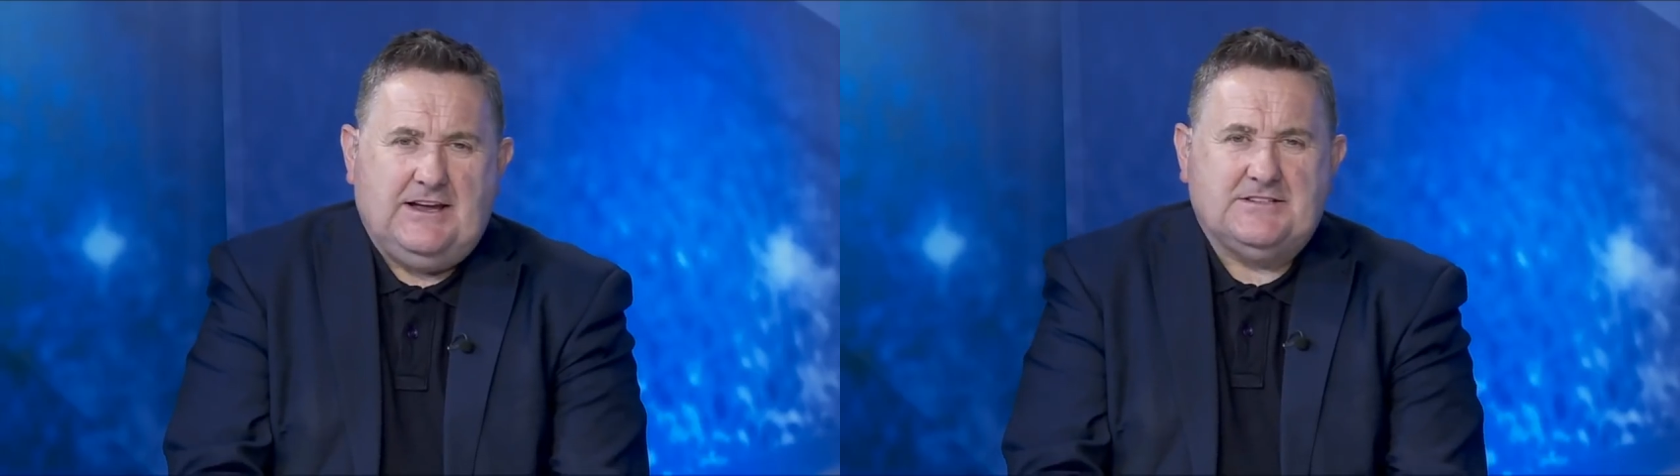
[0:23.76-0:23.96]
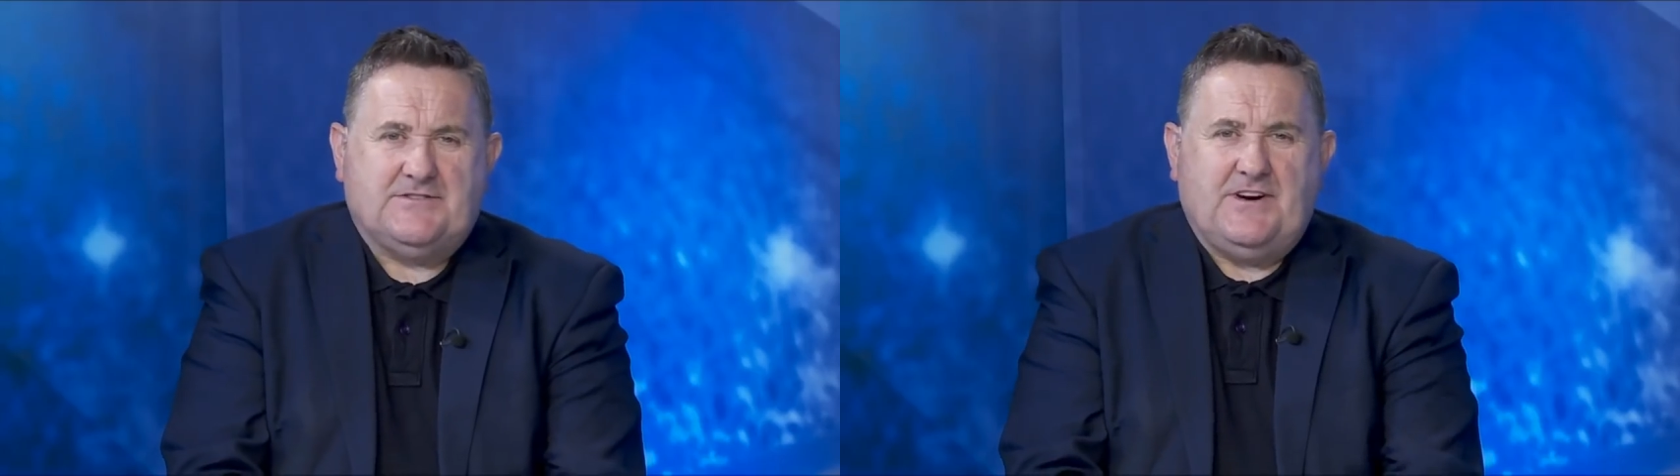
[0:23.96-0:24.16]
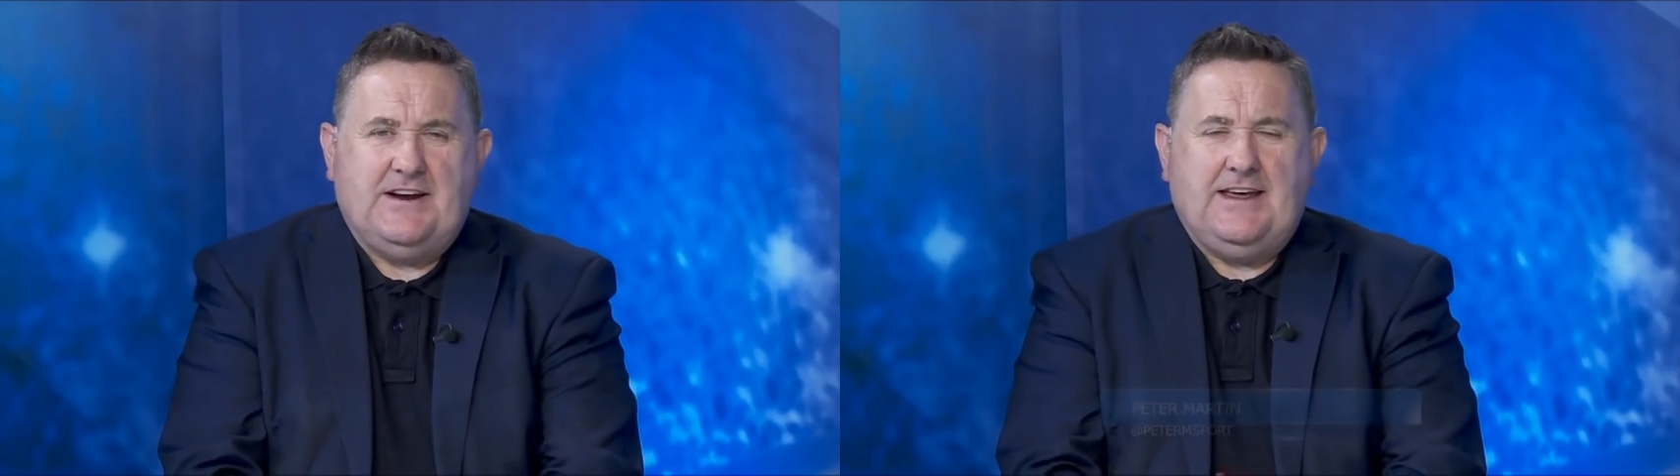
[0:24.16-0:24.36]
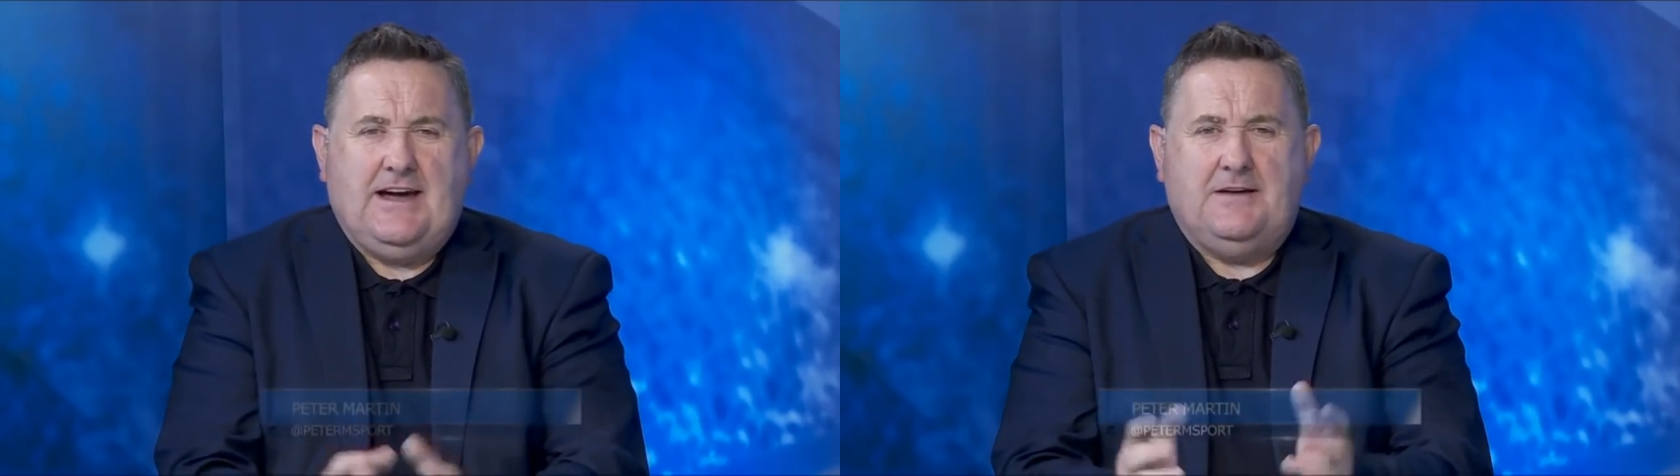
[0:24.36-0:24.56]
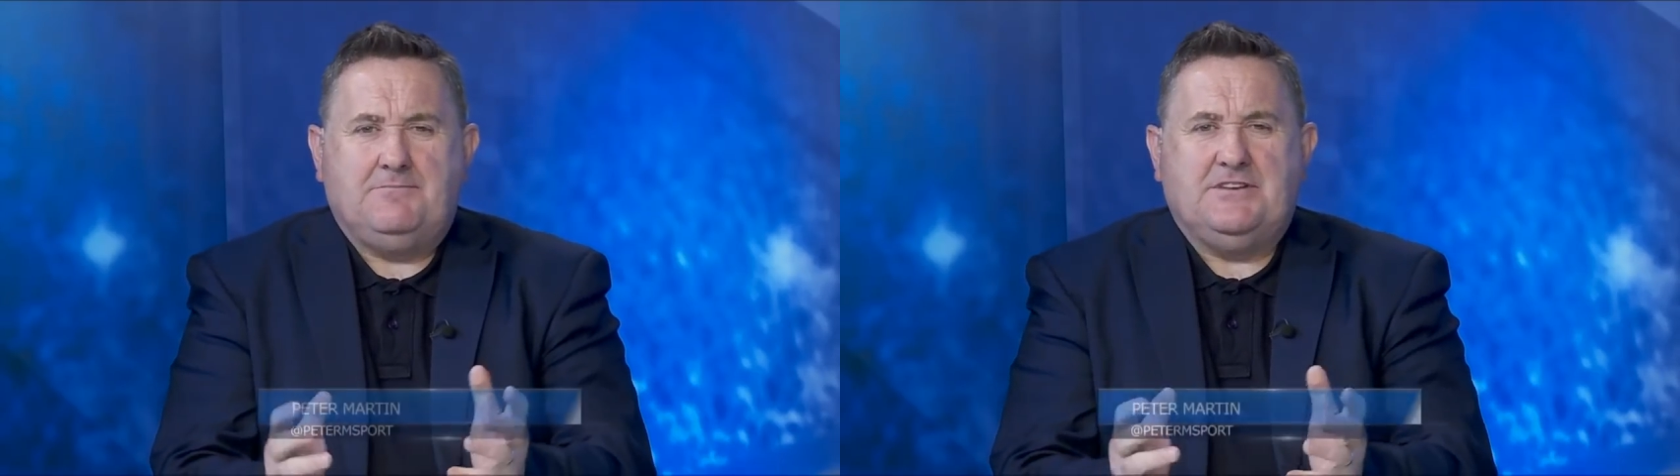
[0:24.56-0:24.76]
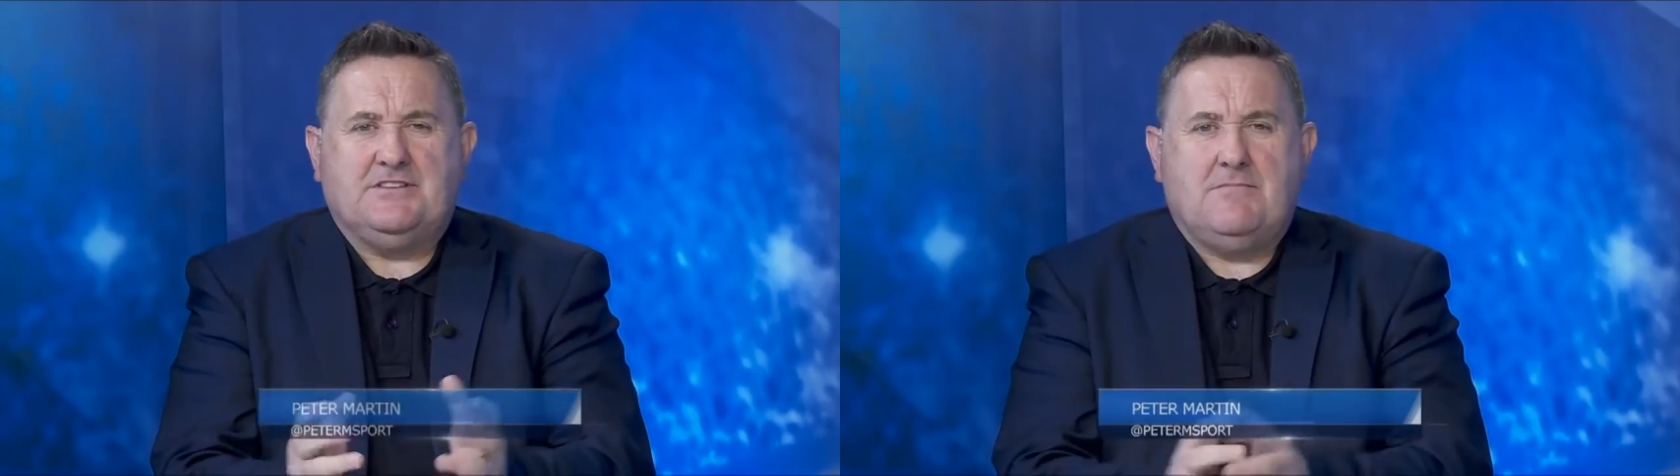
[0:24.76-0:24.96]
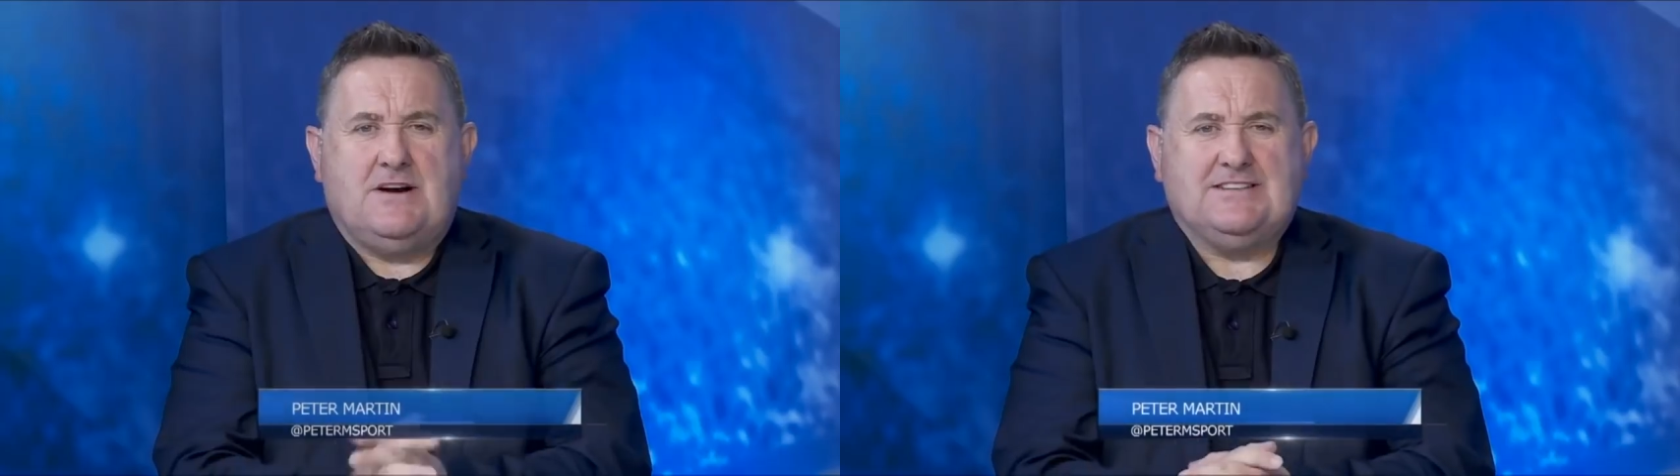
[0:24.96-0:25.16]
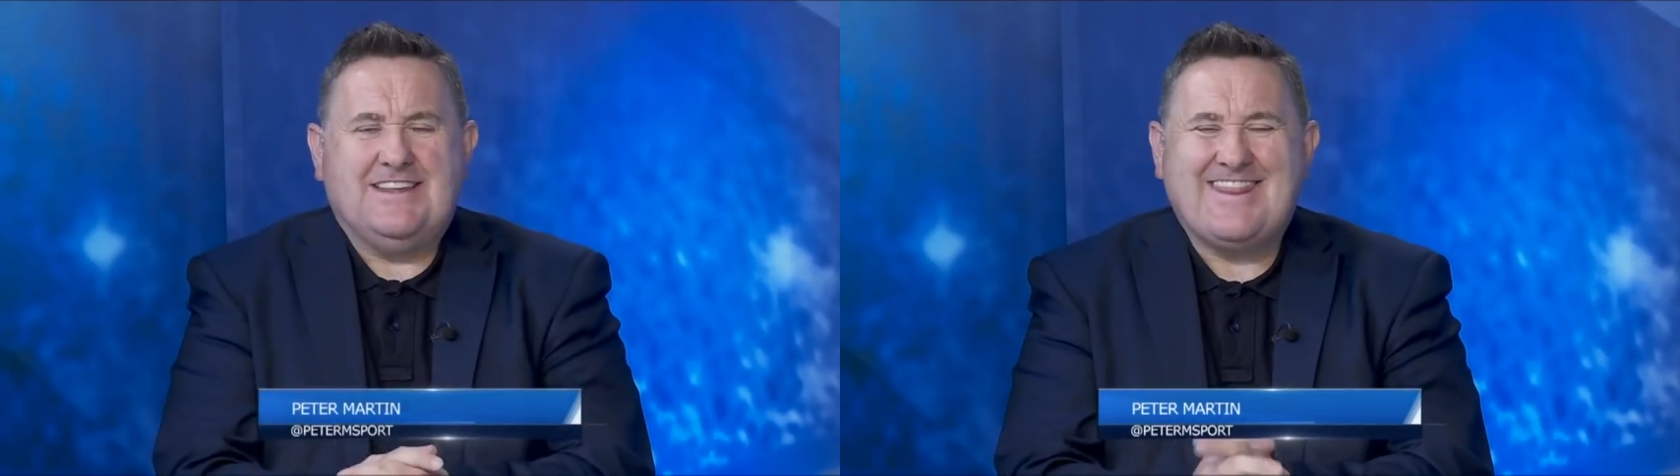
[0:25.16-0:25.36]
It is Friday. I'm Peter
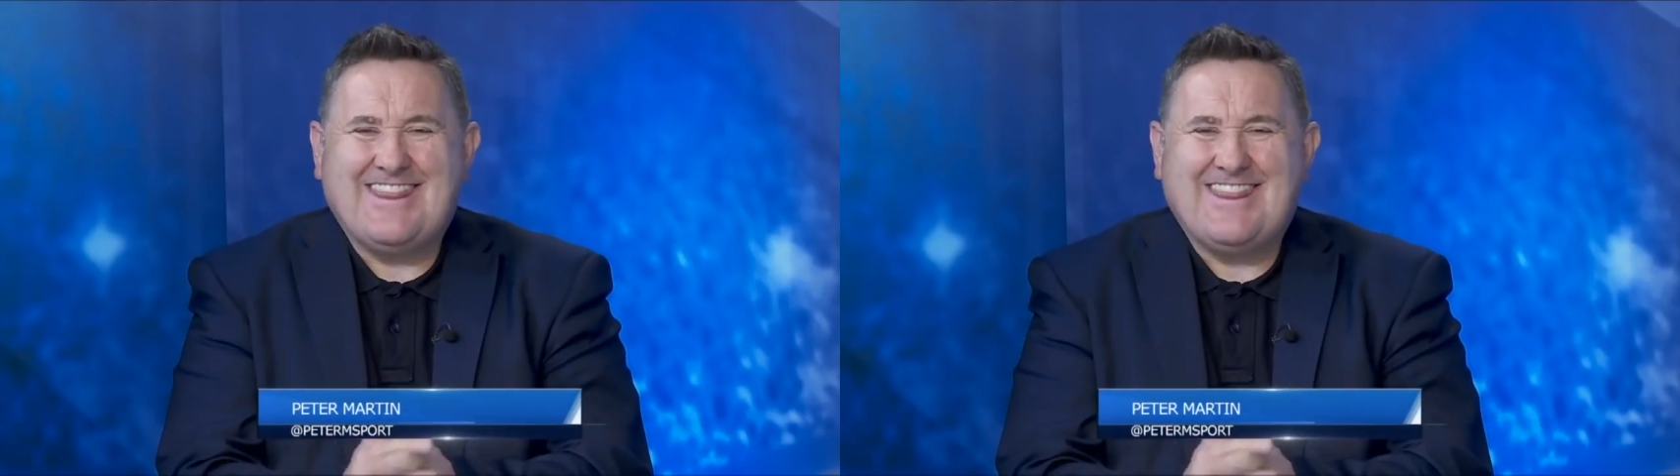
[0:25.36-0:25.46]
Martin.